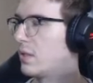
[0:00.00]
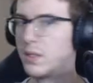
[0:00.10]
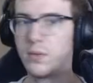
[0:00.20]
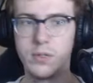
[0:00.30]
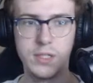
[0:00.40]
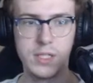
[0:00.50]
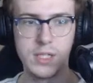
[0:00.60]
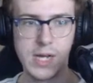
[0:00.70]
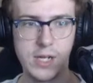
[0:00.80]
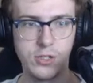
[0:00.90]
What does the
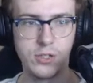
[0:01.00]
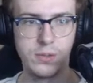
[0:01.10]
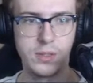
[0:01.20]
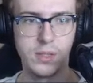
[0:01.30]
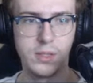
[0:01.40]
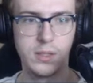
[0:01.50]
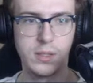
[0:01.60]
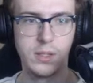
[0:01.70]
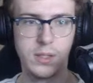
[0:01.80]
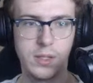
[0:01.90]
dash do again?
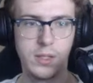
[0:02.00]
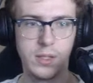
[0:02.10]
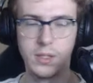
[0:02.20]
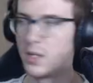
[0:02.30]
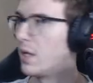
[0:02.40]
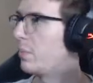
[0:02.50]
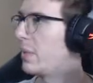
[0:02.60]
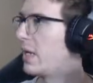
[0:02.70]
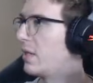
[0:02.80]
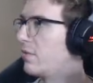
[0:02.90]
Not
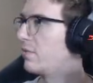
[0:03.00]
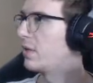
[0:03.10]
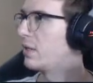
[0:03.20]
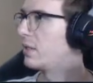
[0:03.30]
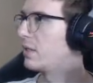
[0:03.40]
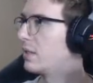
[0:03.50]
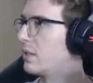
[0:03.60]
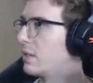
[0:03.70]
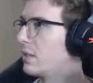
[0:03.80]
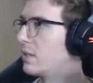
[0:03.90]
pathfinding.
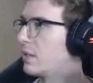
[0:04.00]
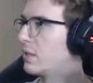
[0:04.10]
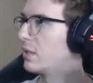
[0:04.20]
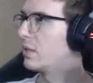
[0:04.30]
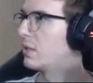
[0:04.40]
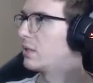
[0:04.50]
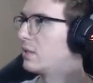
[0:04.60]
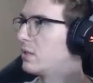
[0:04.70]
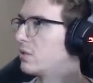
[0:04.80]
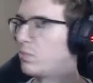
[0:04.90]

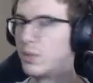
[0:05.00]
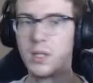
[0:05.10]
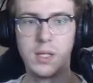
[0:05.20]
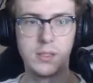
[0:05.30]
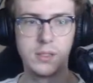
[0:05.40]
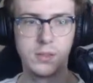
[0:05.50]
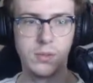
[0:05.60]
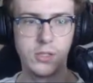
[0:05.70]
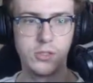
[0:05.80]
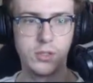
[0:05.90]
There's plus and
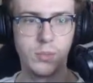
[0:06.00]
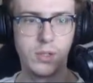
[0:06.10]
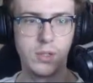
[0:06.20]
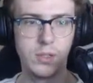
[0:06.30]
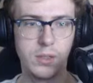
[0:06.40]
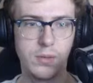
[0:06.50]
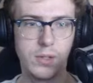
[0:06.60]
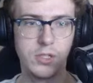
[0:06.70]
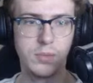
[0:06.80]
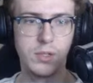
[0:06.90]
question mark,
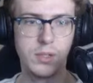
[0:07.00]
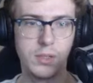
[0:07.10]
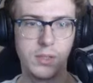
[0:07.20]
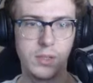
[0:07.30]
question mark.